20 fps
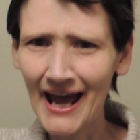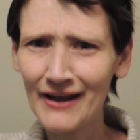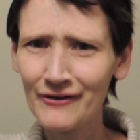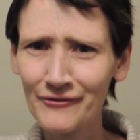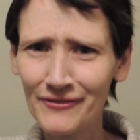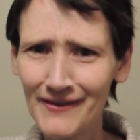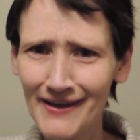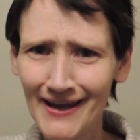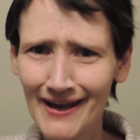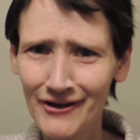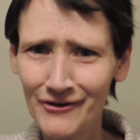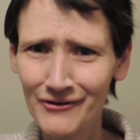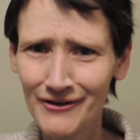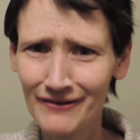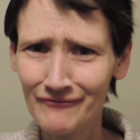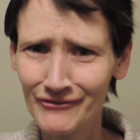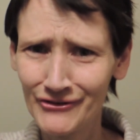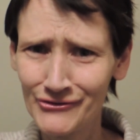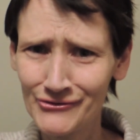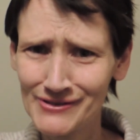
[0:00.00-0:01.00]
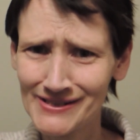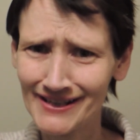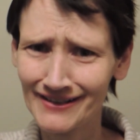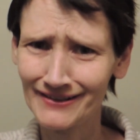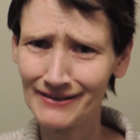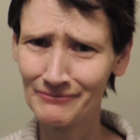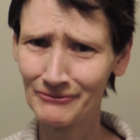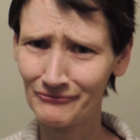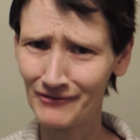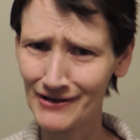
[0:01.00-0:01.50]
I don't think I could even use a
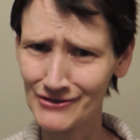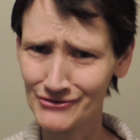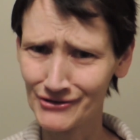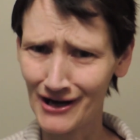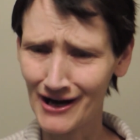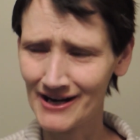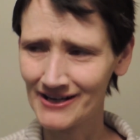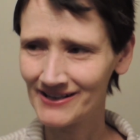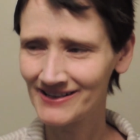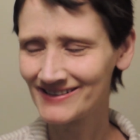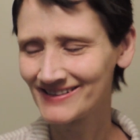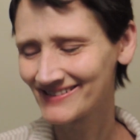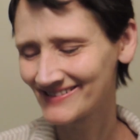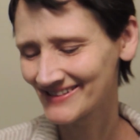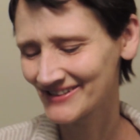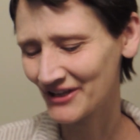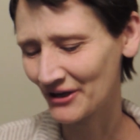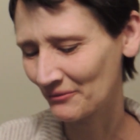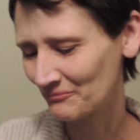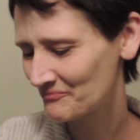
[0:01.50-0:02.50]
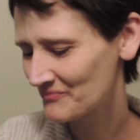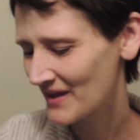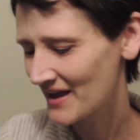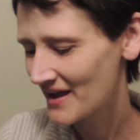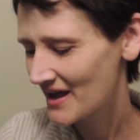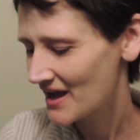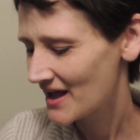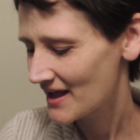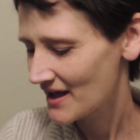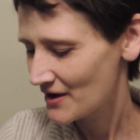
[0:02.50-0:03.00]
clip if I tried. So,
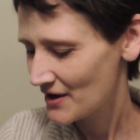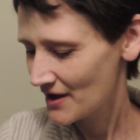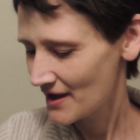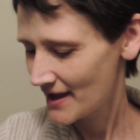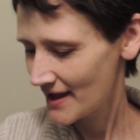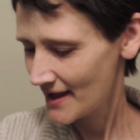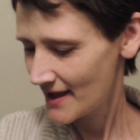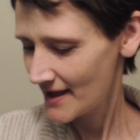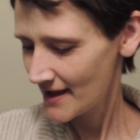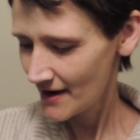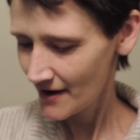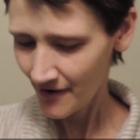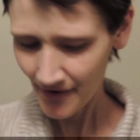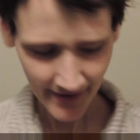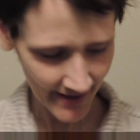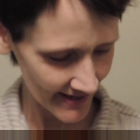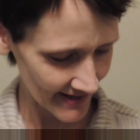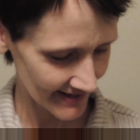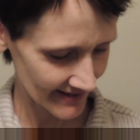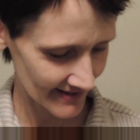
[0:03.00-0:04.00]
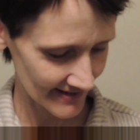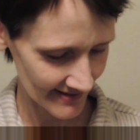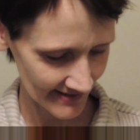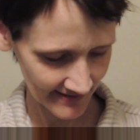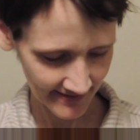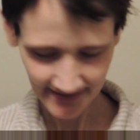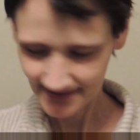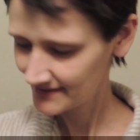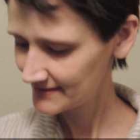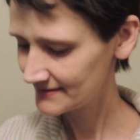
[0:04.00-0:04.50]
alrighty,
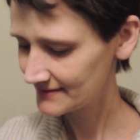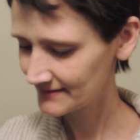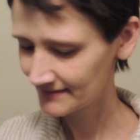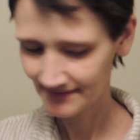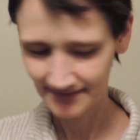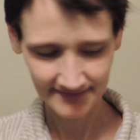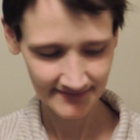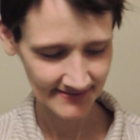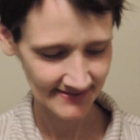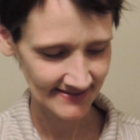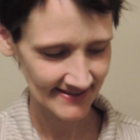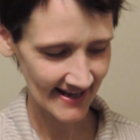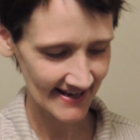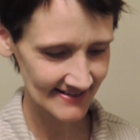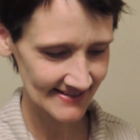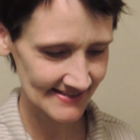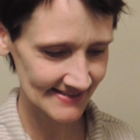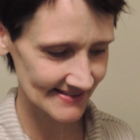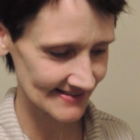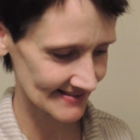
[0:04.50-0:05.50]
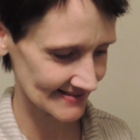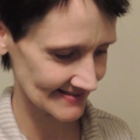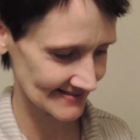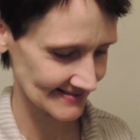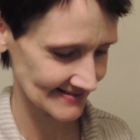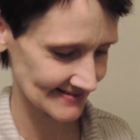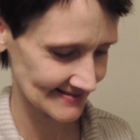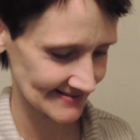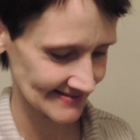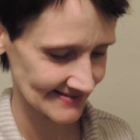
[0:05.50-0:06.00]
let's
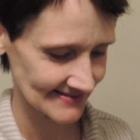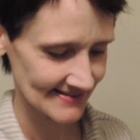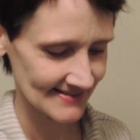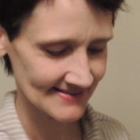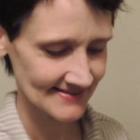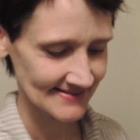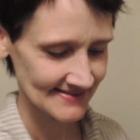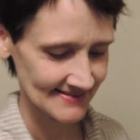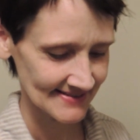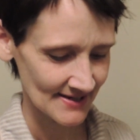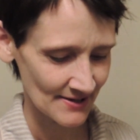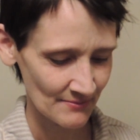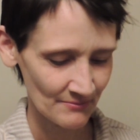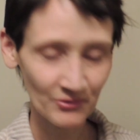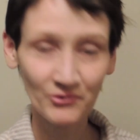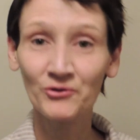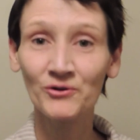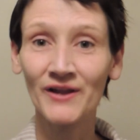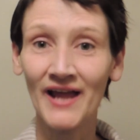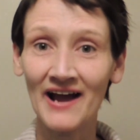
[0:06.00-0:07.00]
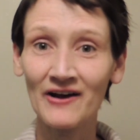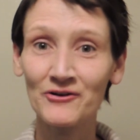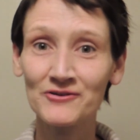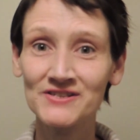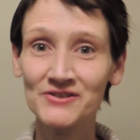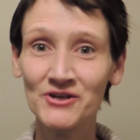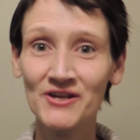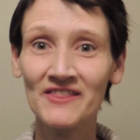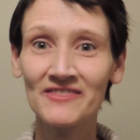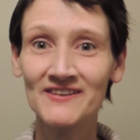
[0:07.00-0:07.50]
pull
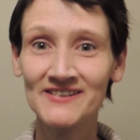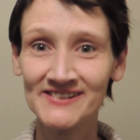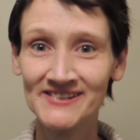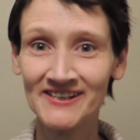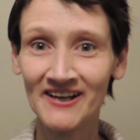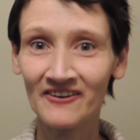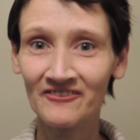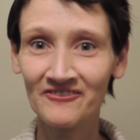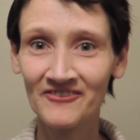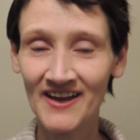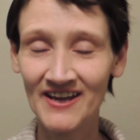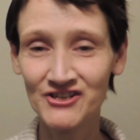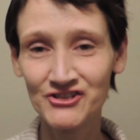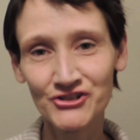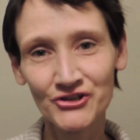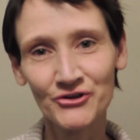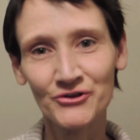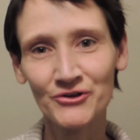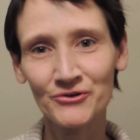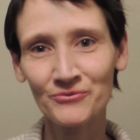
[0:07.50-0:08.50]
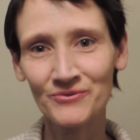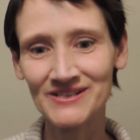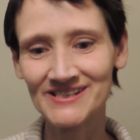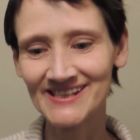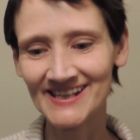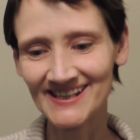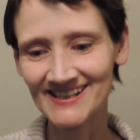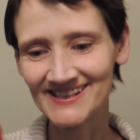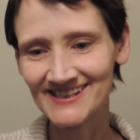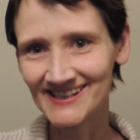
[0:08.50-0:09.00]
out the stuff and show you
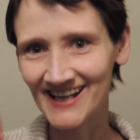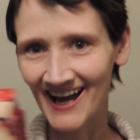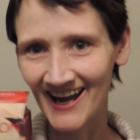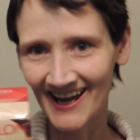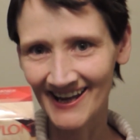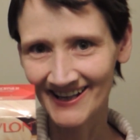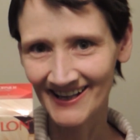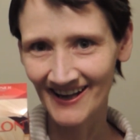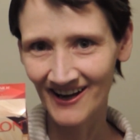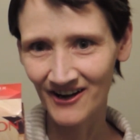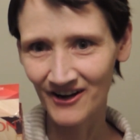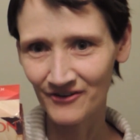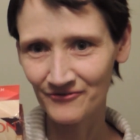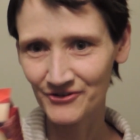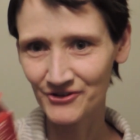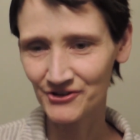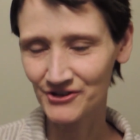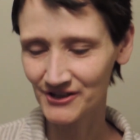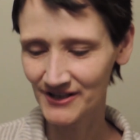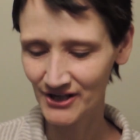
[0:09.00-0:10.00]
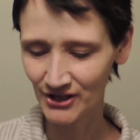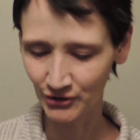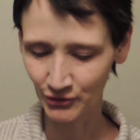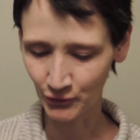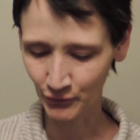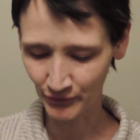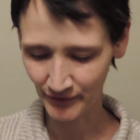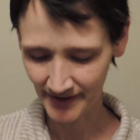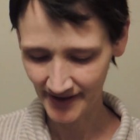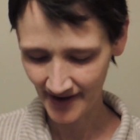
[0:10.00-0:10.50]
what's inside of your
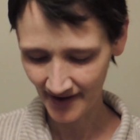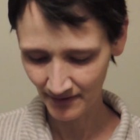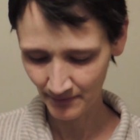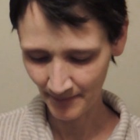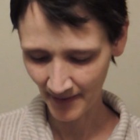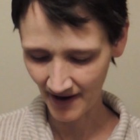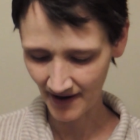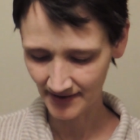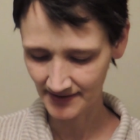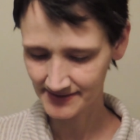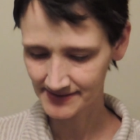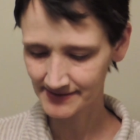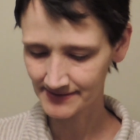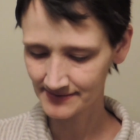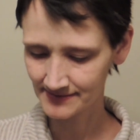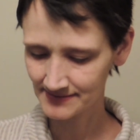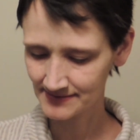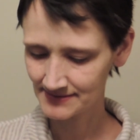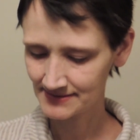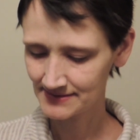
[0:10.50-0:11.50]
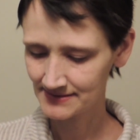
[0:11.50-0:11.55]
L'Oreal box.